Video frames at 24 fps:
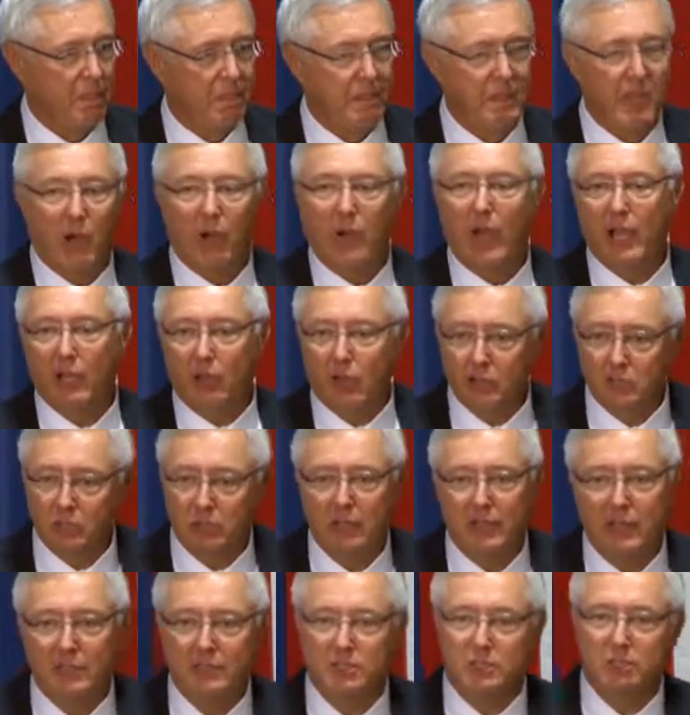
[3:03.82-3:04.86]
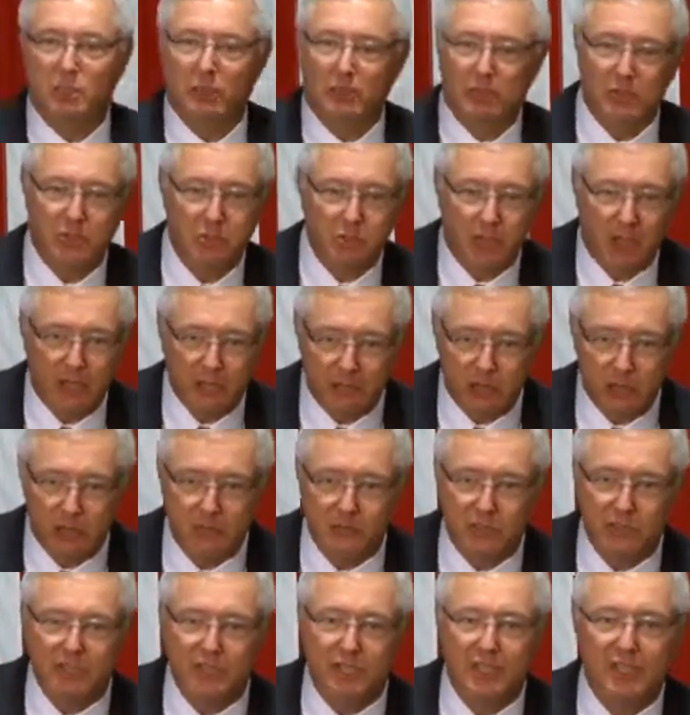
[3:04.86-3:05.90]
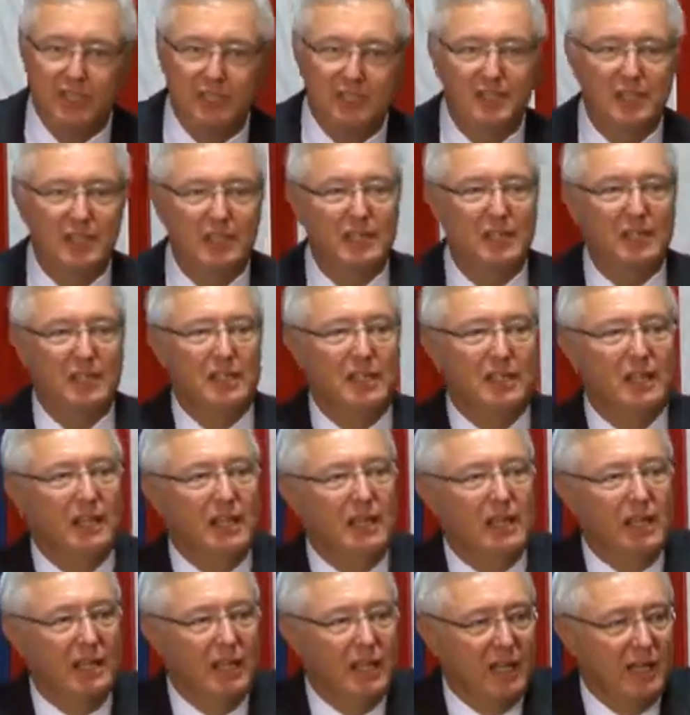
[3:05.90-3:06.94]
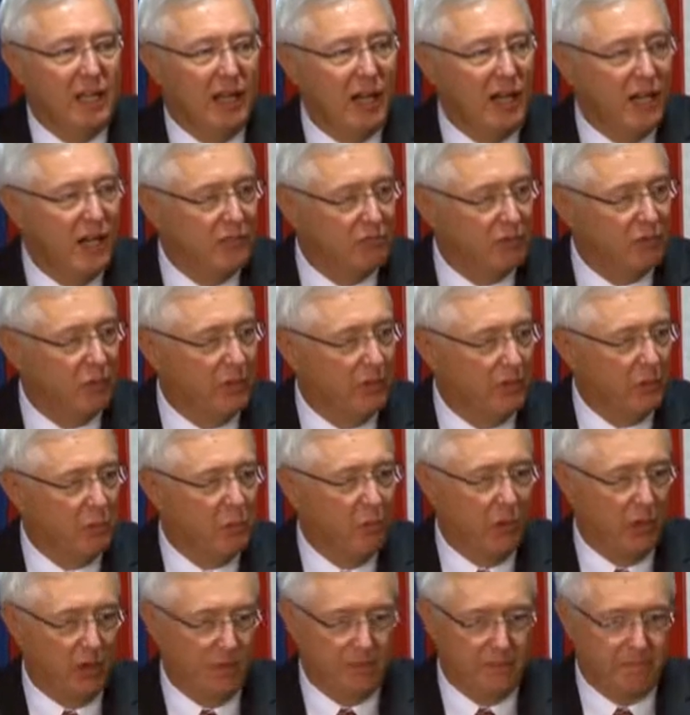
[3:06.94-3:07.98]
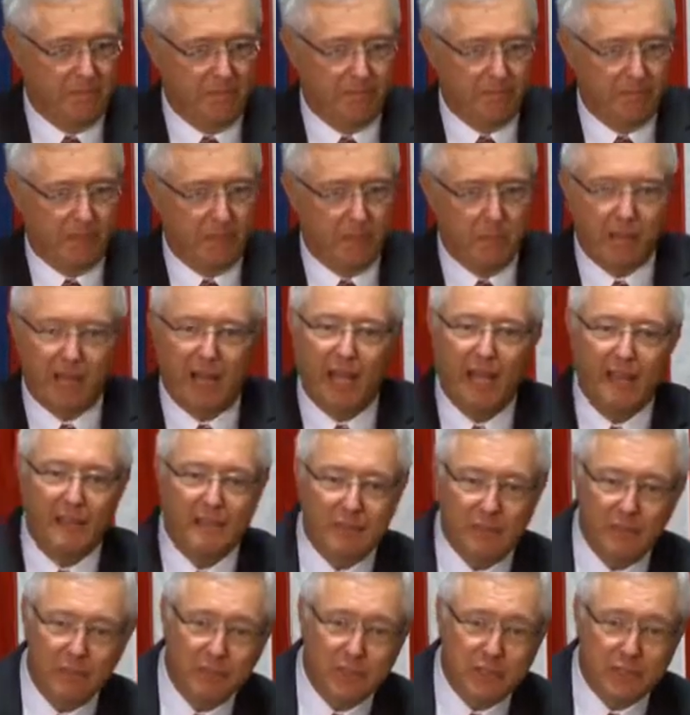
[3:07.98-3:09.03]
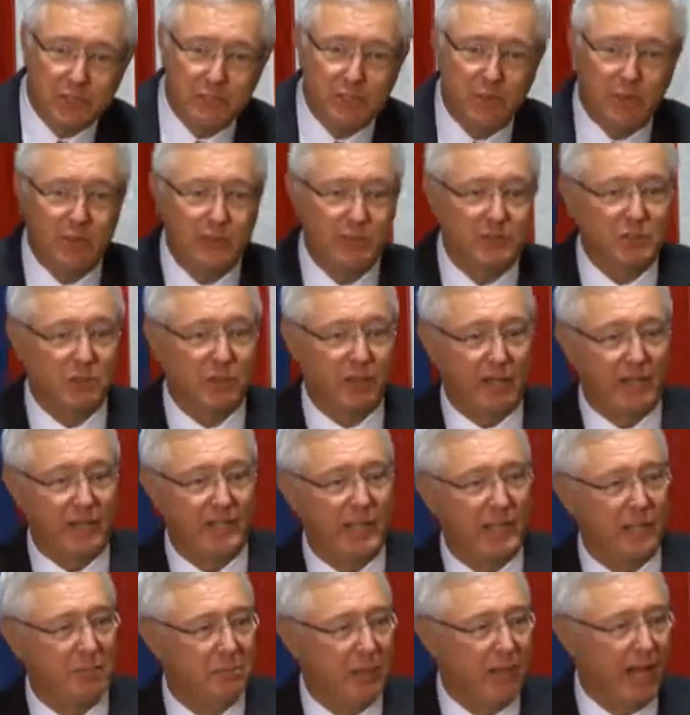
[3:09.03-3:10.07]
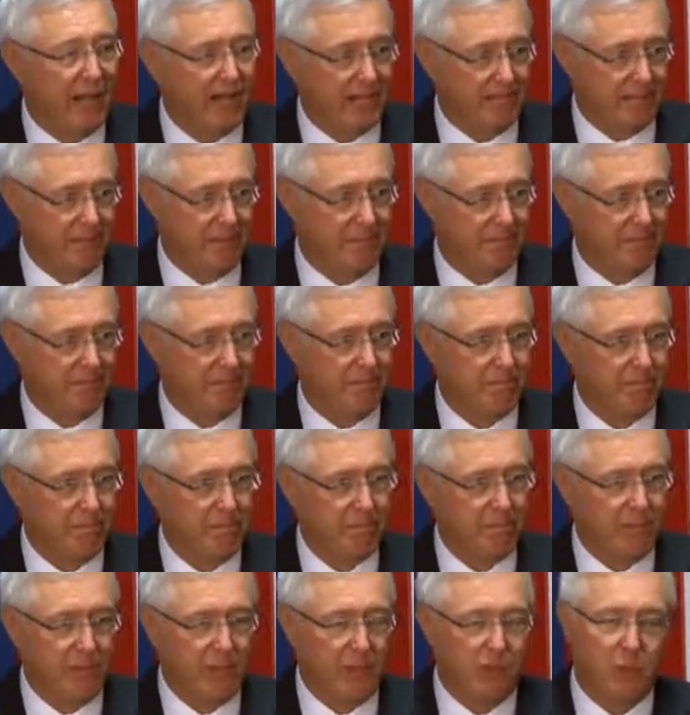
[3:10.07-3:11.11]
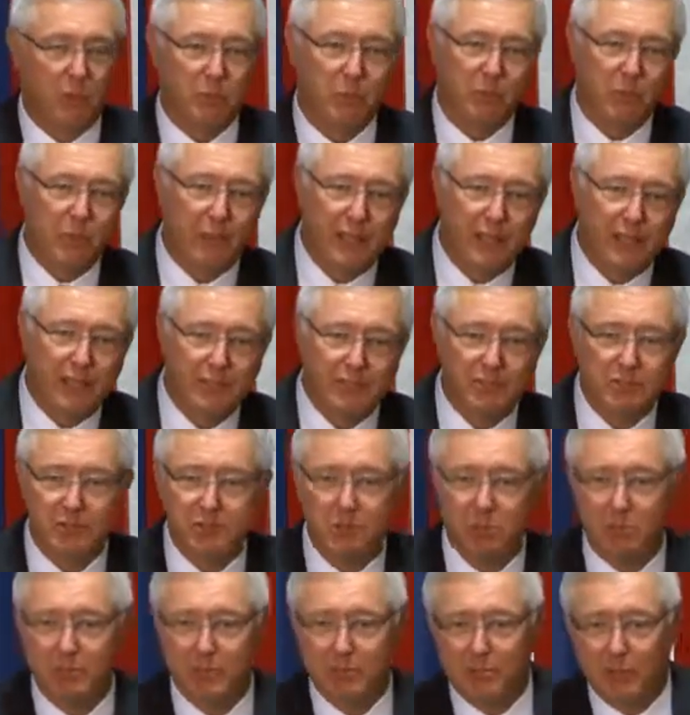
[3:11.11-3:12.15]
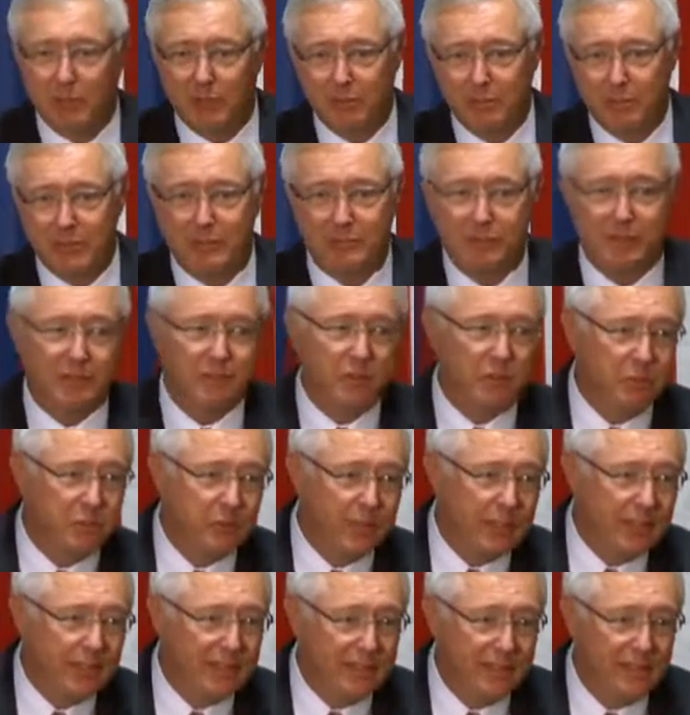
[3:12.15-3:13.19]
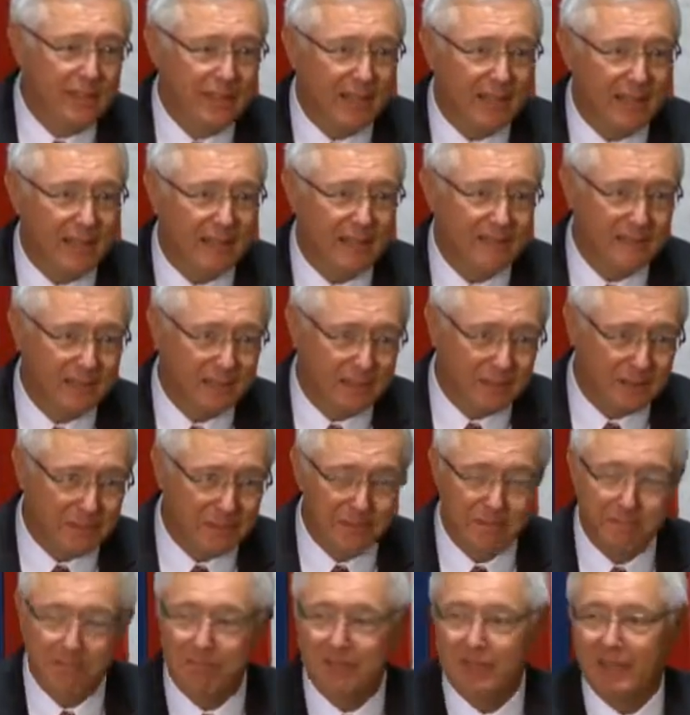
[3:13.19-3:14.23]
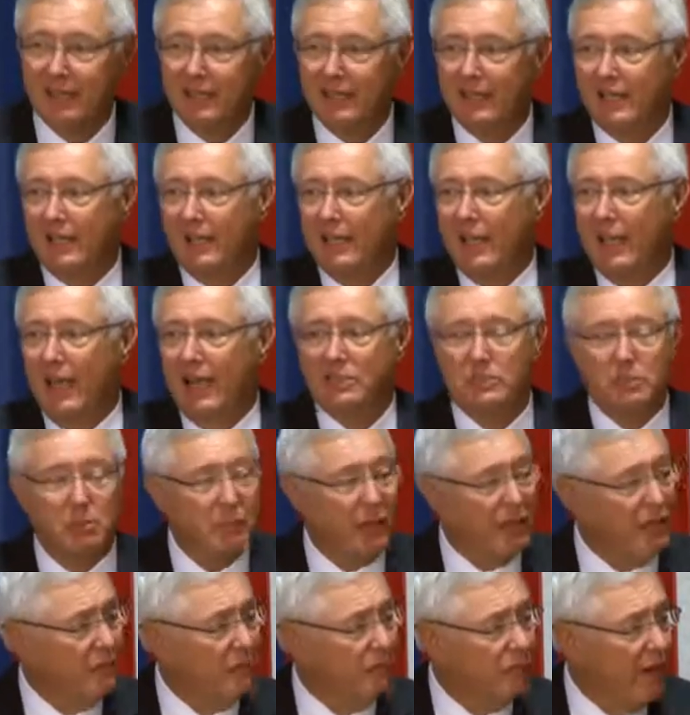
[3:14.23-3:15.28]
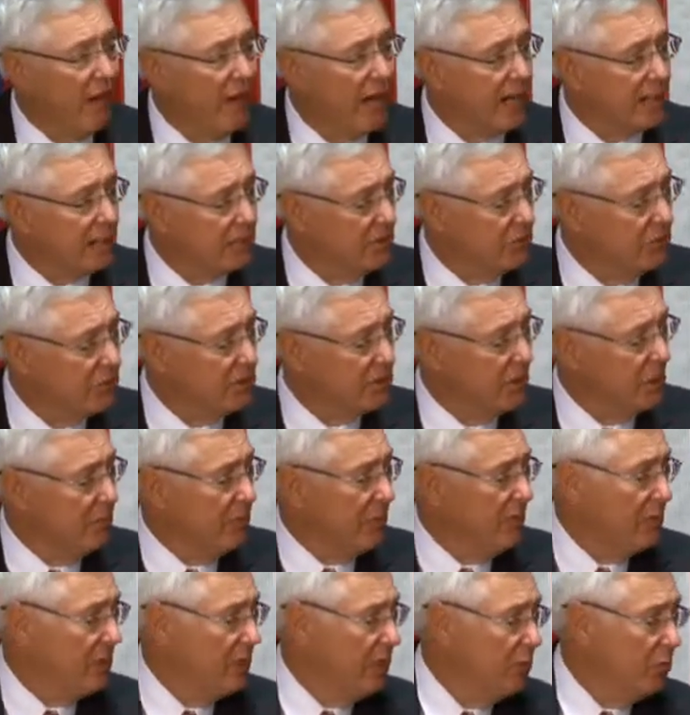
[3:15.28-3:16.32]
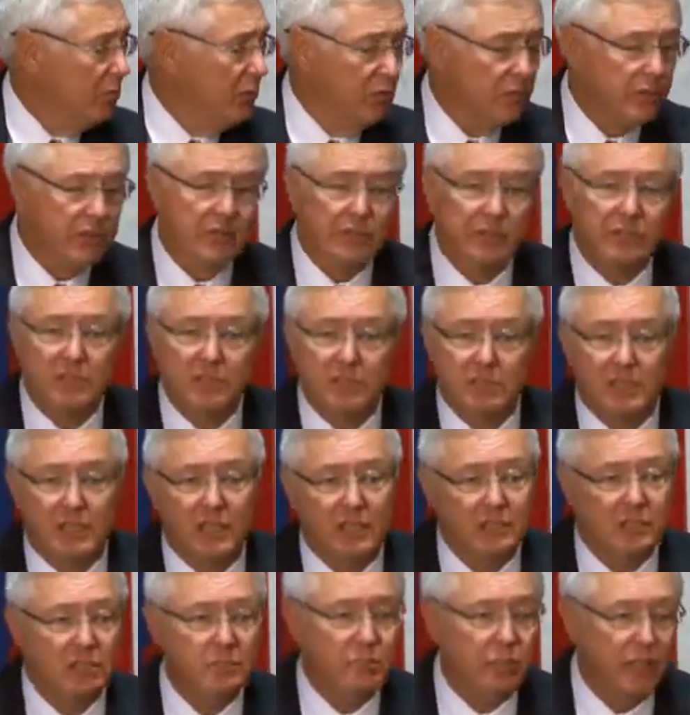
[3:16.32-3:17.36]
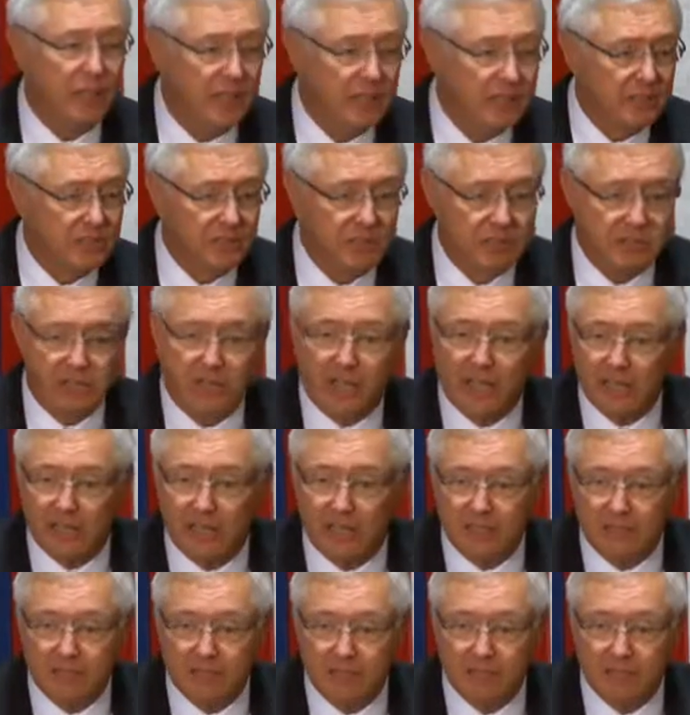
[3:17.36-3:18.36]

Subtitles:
Now, I also had an experience where I went overseas and fought in a war. But I had a different experience when I came back. No parades, nobody bought me a drink, nobody had dinner. As a matter of fact, it was something that you really didn't discuss in polite society.